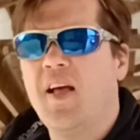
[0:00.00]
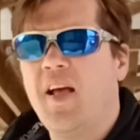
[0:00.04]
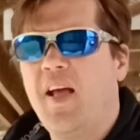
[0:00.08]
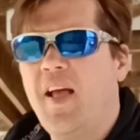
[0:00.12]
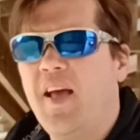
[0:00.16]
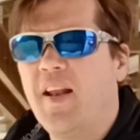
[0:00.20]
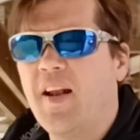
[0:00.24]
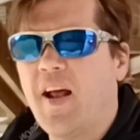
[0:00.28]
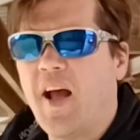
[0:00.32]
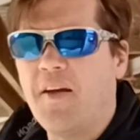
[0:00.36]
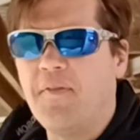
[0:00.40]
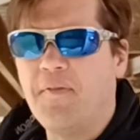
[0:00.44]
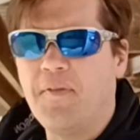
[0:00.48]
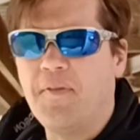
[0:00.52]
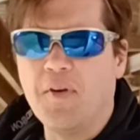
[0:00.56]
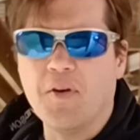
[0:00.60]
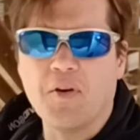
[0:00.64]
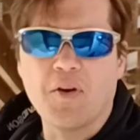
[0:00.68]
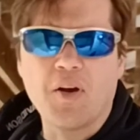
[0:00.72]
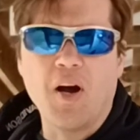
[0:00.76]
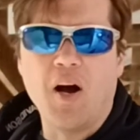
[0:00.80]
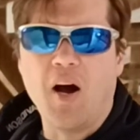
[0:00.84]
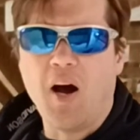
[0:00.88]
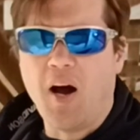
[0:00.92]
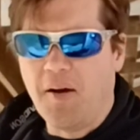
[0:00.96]
And I feel
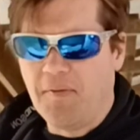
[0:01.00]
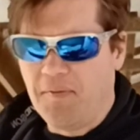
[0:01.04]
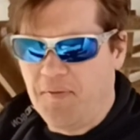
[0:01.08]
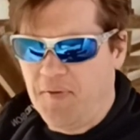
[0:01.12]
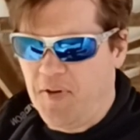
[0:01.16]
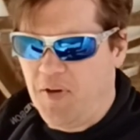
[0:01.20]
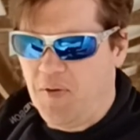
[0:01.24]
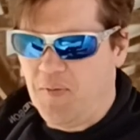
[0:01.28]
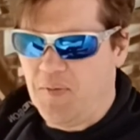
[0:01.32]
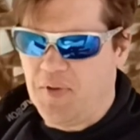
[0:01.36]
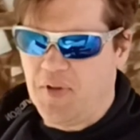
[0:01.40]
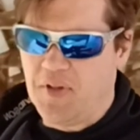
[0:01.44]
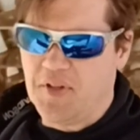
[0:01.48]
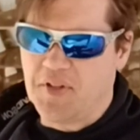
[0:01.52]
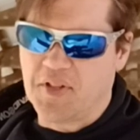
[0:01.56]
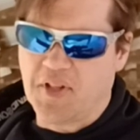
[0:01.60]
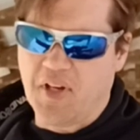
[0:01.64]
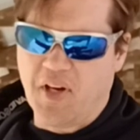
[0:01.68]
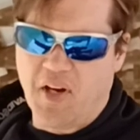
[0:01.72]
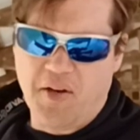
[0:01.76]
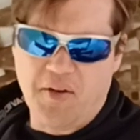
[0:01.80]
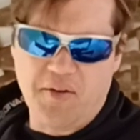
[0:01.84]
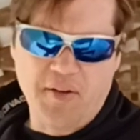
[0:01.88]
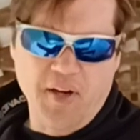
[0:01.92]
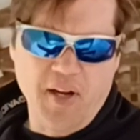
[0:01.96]
confident with this
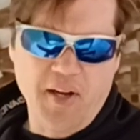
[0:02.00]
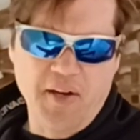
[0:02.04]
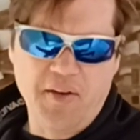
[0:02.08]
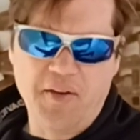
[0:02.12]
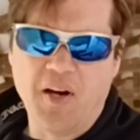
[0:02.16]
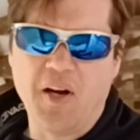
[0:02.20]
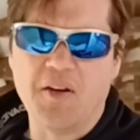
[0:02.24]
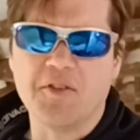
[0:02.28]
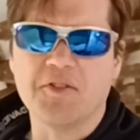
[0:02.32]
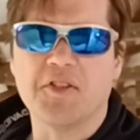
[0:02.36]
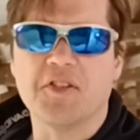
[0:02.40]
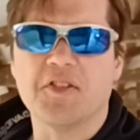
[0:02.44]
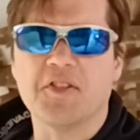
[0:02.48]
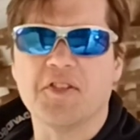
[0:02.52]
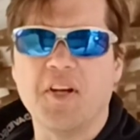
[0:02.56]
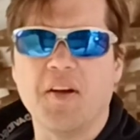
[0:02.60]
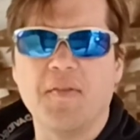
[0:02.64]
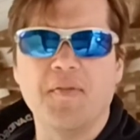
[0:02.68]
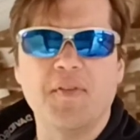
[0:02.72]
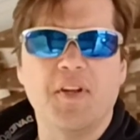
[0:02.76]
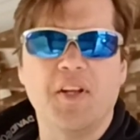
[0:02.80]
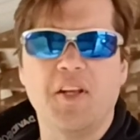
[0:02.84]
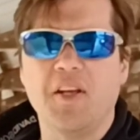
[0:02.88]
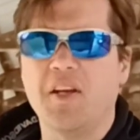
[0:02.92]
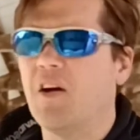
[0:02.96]
gun right around
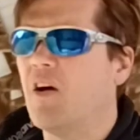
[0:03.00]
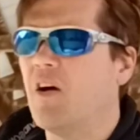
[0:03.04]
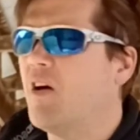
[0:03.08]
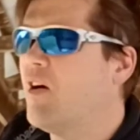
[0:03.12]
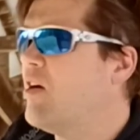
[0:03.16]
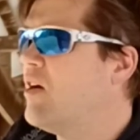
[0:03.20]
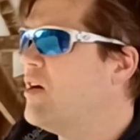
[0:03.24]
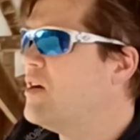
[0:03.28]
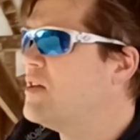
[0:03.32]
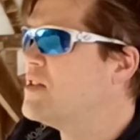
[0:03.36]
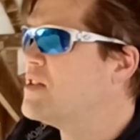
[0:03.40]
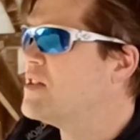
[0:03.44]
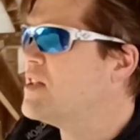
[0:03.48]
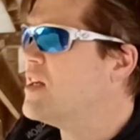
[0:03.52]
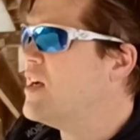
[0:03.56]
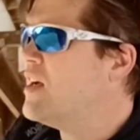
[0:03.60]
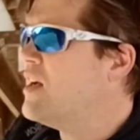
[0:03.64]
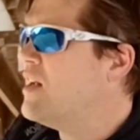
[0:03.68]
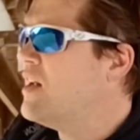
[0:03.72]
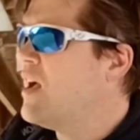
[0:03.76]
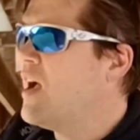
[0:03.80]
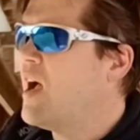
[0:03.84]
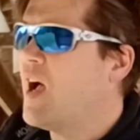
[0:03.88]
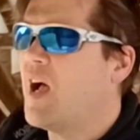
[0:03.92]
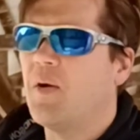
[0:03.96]
70 yards.
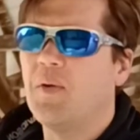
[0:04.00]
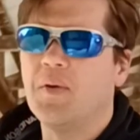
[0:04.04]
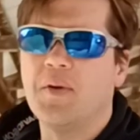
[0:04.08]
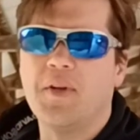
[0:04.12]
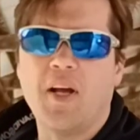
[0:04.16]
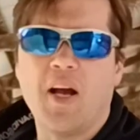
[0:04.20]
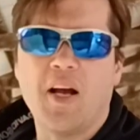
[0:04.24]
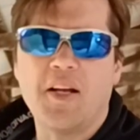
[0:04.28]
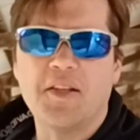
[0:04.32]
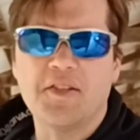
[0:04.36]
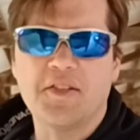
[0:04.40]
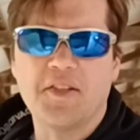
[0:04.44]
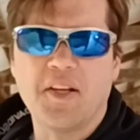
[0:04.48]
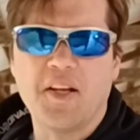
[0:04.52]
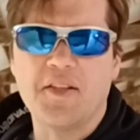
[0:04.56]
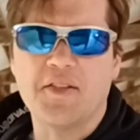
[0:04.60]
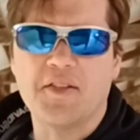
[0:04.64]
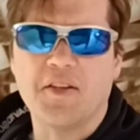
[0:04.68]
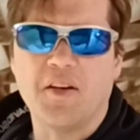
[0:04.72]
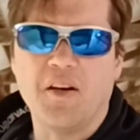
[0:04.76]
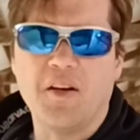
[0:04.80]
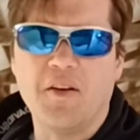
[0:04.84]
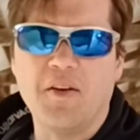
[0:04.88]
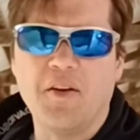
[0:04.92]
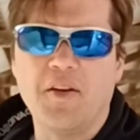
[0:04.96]
I would not say it's a
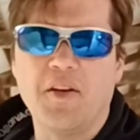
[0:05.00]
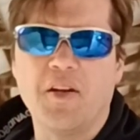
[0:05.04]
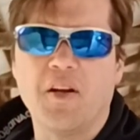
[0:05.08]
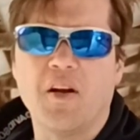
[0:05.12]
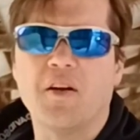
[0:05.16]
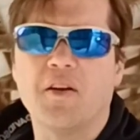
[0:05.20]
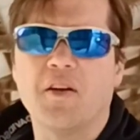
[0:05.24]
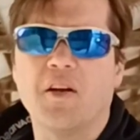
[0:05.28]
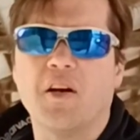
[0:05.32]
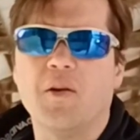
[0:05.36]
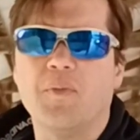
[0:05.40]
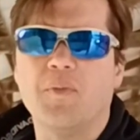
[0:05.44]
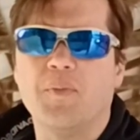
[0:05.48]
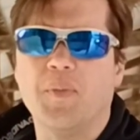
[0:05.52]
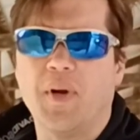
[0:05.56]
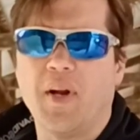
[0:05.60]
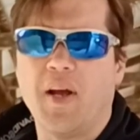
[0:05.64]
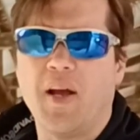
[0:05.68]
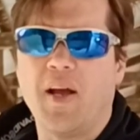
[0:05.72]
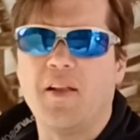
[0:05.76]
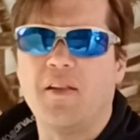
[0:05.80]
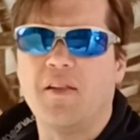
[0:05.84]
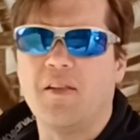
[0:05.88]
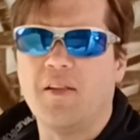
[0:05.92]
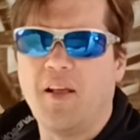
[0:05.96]
100-yard gun, but
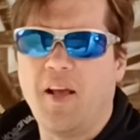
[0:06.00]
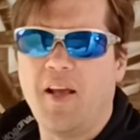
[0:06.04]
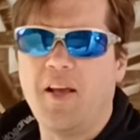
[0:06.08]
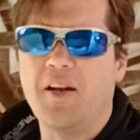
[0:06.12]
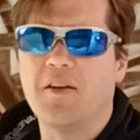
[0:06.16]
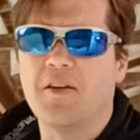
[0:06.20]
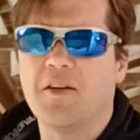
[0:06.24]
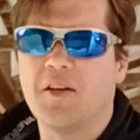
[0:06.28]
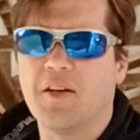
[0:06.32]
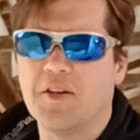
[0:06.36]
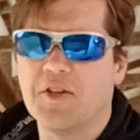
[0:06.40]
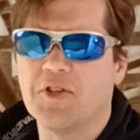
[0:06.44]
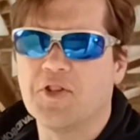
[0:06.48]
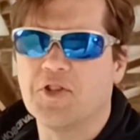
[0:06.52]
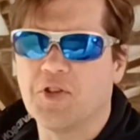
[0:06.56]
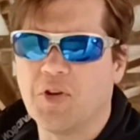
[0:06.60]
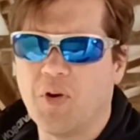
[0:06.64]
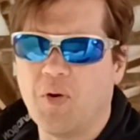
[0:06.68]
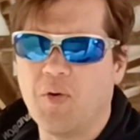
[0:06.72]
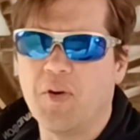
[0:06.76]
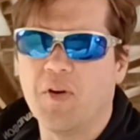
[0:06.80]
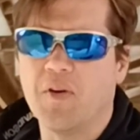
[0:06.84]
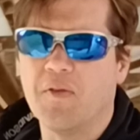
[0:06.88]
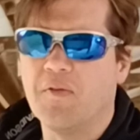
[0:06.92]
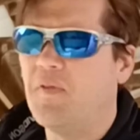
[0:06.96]
I later going to
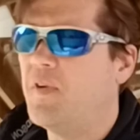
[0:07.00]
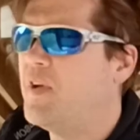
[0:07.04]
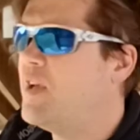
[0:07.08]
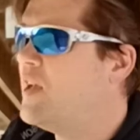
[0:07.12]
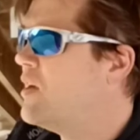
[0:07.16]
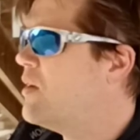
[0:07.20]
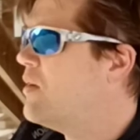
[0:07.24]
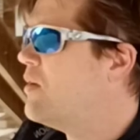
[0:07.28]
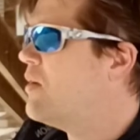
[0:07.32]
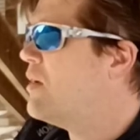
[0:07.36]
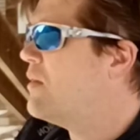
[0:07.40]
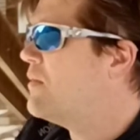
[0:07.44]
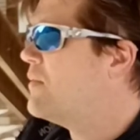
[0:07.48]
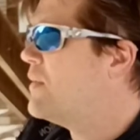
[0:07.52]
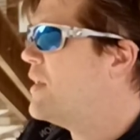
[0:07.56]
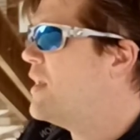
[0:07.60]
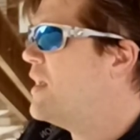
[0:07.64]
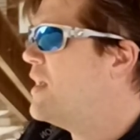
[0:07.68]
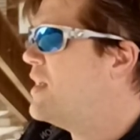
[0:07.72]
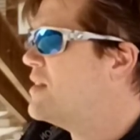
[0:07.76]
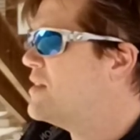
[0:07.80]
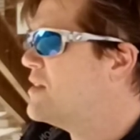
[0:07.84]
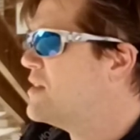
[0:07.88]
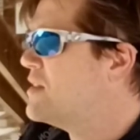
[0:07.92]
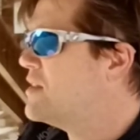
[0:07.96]
show you a video of it
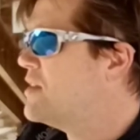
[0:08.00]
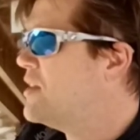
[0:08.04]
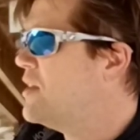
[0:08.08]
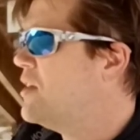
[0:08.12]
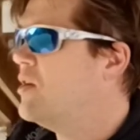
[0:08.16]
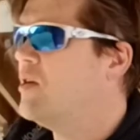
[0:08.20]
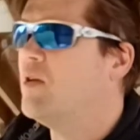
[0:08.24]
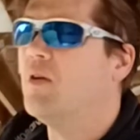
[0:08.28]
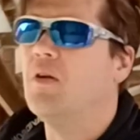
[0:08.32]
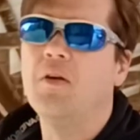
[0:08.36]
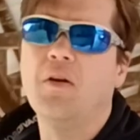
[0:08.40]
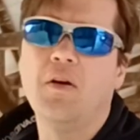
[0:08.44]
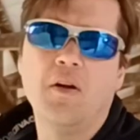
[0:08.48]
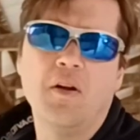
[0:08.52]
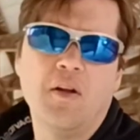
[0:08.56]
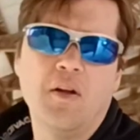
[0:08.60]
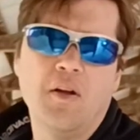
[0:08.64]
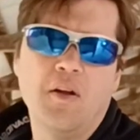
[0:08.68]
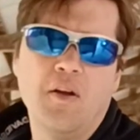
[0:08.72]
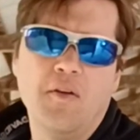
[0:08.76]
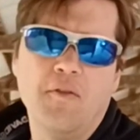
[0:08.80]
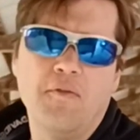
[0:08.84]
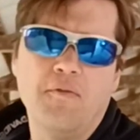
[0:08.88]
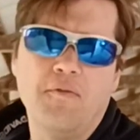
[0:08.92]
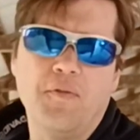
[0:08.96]
hitting steel.
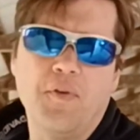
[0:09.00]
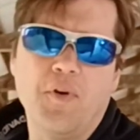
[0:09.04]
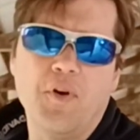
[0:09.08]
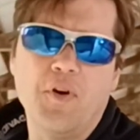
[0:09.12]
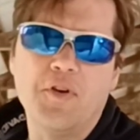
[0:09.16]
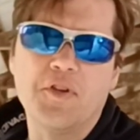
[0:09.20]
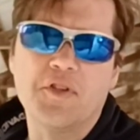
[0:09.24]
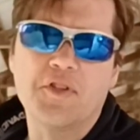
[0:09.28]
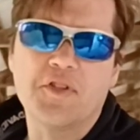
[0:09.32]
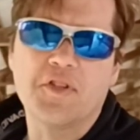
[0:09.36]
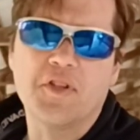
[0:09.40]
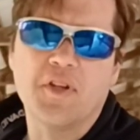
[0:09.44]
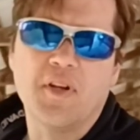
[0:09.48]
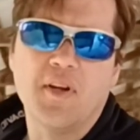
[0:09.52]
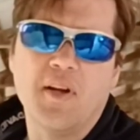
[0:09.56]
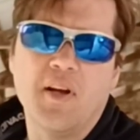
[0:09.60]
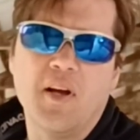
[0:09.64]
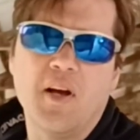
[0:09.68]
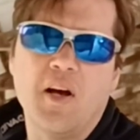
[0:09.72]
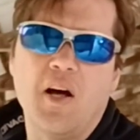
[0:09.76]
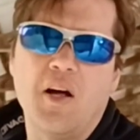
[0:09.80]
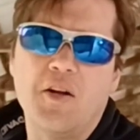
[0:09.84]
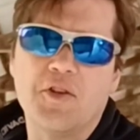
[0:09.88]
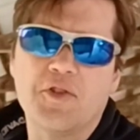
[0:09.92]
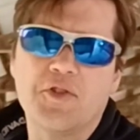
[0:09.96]
First,
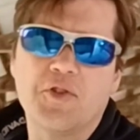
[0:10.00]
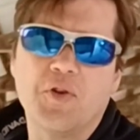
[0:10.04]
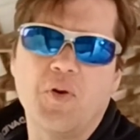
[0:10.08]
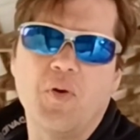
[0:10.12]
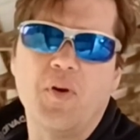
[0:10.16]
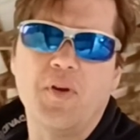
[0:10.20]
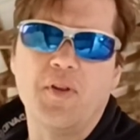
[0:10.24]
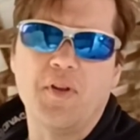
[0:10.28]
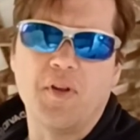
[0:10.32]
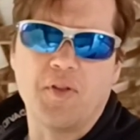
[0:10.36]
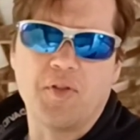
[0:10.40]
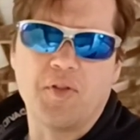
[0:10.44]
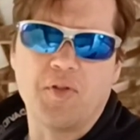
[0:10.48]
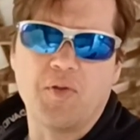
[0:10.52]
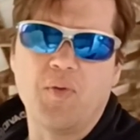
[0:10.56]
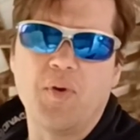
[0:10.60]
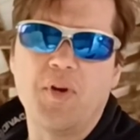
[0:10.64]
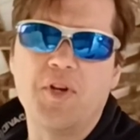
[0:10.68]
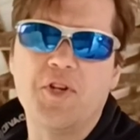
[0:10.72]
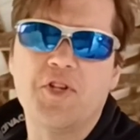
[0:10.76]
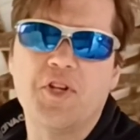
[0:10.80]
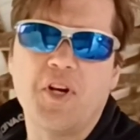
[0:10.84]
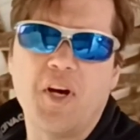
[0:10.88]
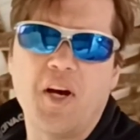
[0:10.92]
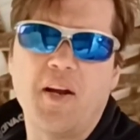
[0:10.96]
I'll show you the
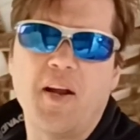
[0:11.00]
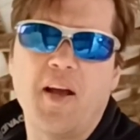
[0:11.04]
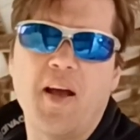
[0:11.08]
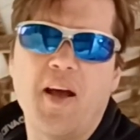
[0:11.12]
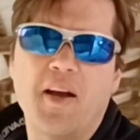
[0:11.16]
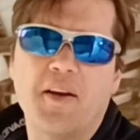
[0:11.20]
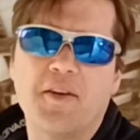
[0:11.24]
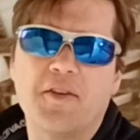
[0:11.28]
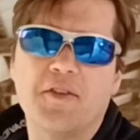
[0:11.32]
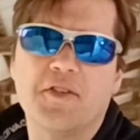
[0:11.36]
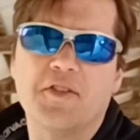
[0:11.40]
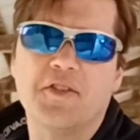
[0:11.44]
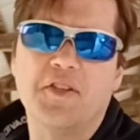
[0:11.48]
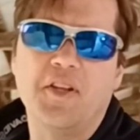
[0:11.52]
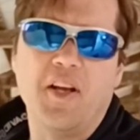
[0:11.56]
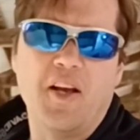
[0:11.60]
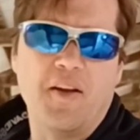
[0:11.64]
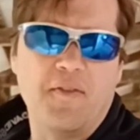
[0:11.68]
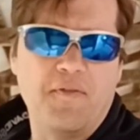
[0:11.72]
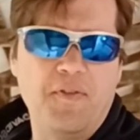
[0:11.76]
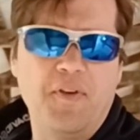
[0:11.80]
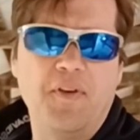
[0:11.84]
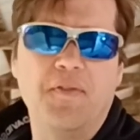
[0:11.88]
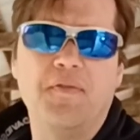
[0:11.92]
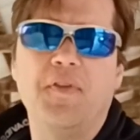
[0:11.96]
3-shot accuracy
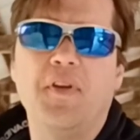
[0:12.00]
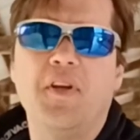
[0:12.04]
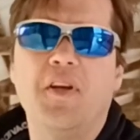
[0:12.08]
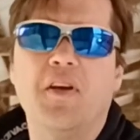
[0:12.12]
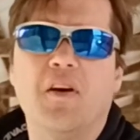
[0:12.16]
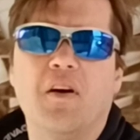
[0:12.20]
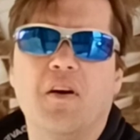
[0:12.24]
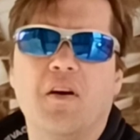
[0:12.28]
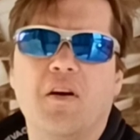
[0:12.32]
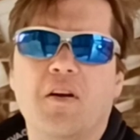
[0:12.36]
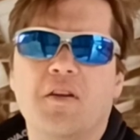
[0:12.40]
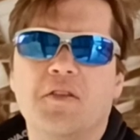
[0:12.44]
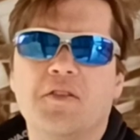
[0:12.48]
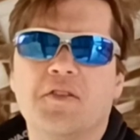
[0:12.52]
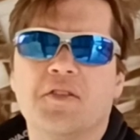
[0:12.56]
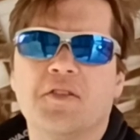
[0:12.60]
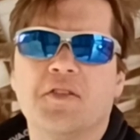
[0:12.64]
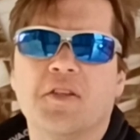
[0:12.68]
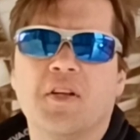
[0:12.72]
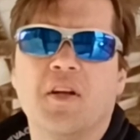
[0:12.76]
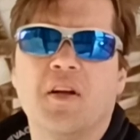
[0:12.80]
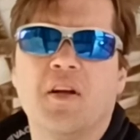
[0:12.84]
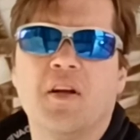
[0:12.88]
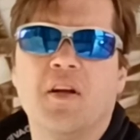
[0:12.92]
at 50 yards.